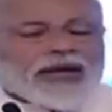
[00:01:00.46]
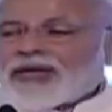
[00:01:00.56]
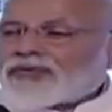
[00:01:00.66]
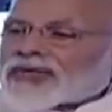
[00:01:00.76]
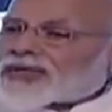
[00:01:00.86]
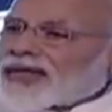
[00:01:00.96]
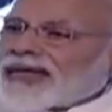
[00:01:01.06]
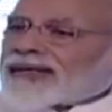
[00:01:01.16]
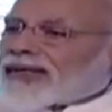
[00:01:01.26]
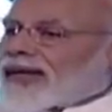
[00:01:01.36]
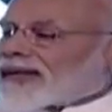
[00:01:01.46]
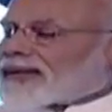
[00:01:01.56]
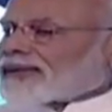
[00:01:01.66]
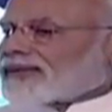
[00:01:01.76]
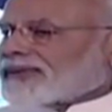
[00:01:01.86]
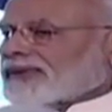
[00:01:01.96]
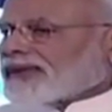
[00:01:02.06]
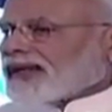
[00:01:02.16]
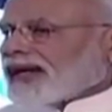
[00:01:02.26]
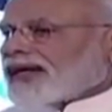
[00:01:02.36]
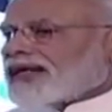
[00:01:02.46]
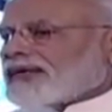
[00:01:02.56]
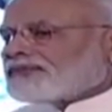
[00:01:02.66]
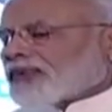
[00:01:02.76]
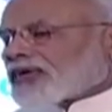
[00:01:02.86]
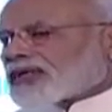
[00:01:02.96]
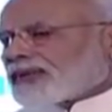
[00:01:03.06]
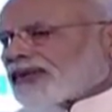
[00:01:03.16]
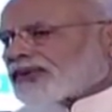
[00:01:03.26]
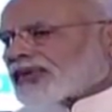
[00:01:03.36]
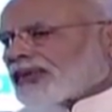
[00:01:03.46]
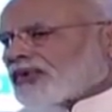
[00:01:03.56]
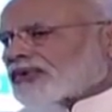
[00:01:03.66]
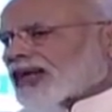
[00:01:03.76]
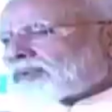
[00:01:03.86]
it was said that it is impossible to remove